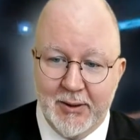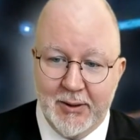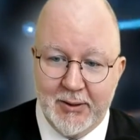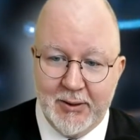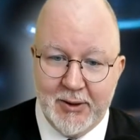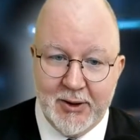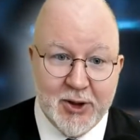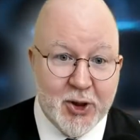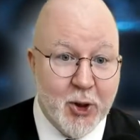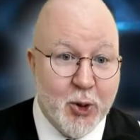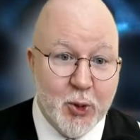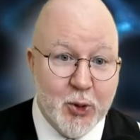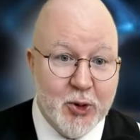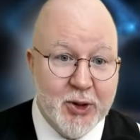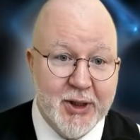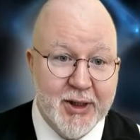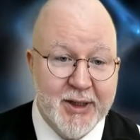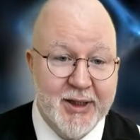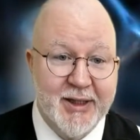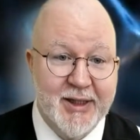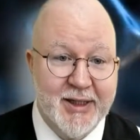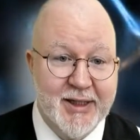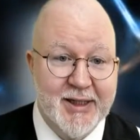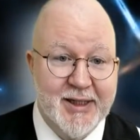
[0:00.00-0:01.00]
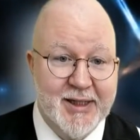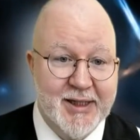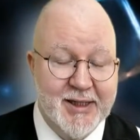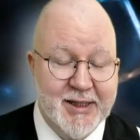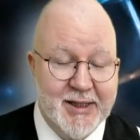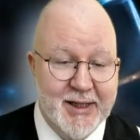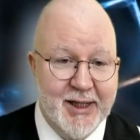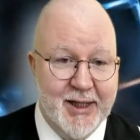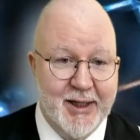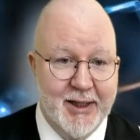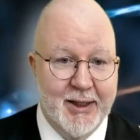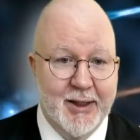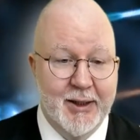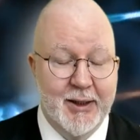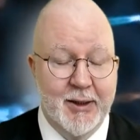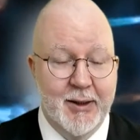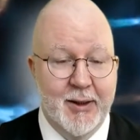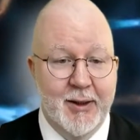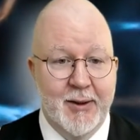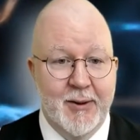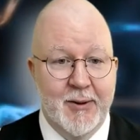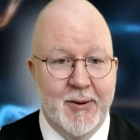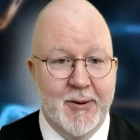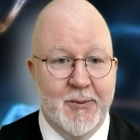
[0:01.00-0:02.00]
totally insane
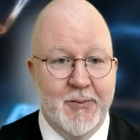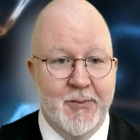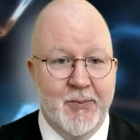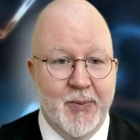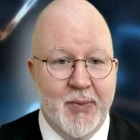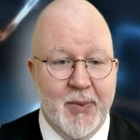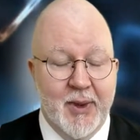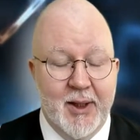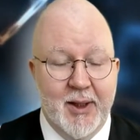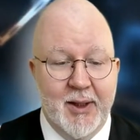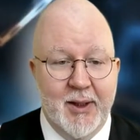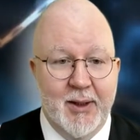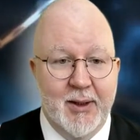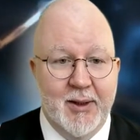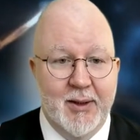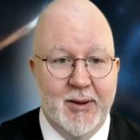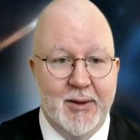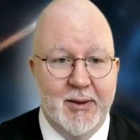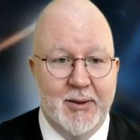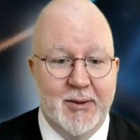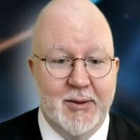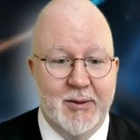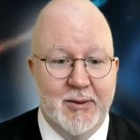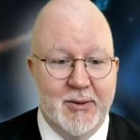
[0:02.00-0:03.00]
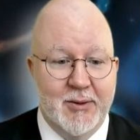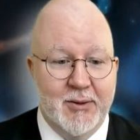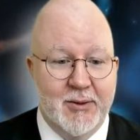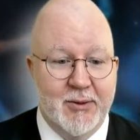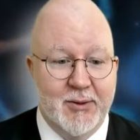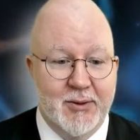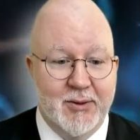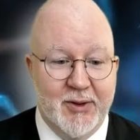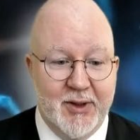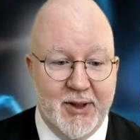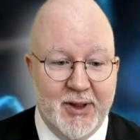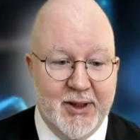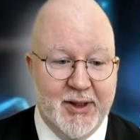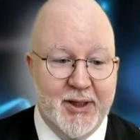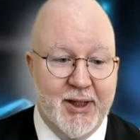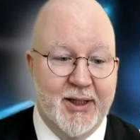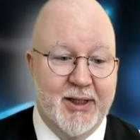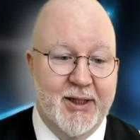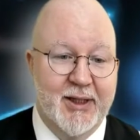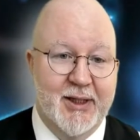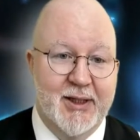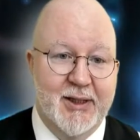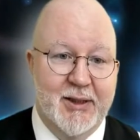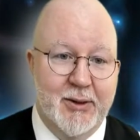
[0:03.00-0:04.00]
to think that
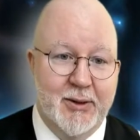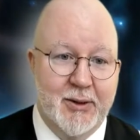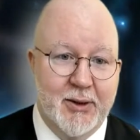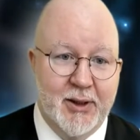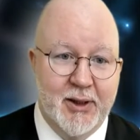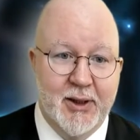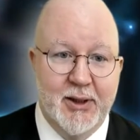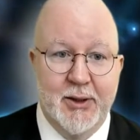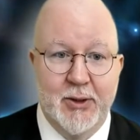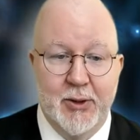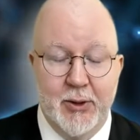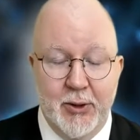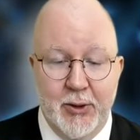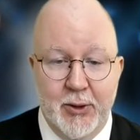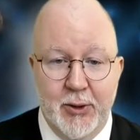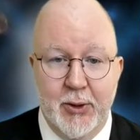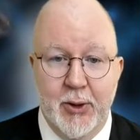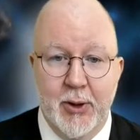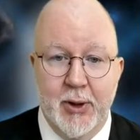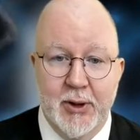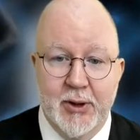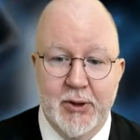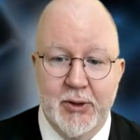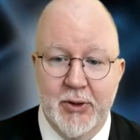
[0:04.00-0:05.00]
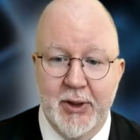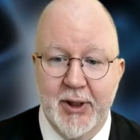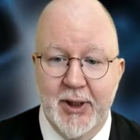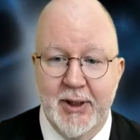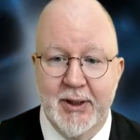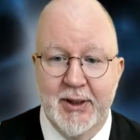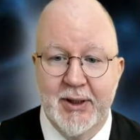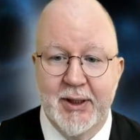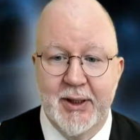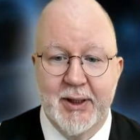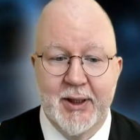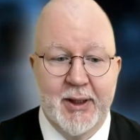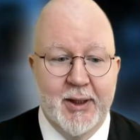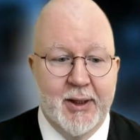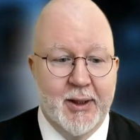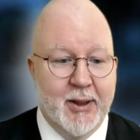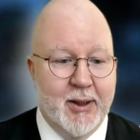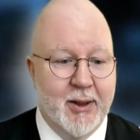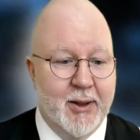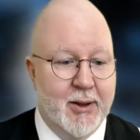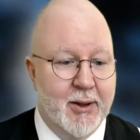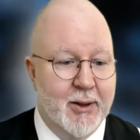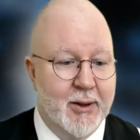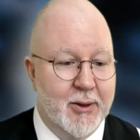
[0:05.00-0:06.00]
his or her contract
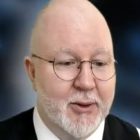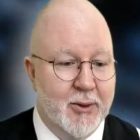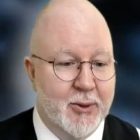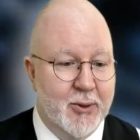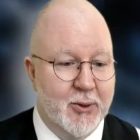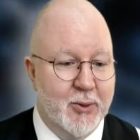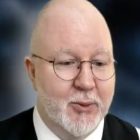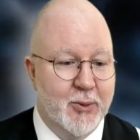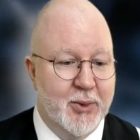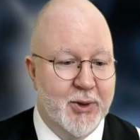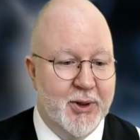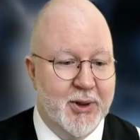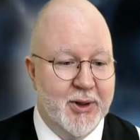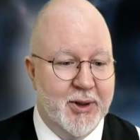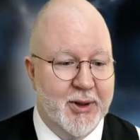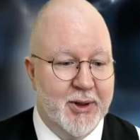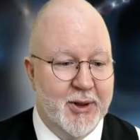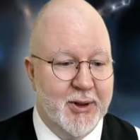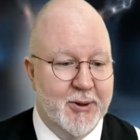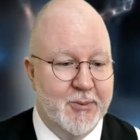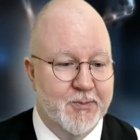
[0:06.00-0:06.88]
could be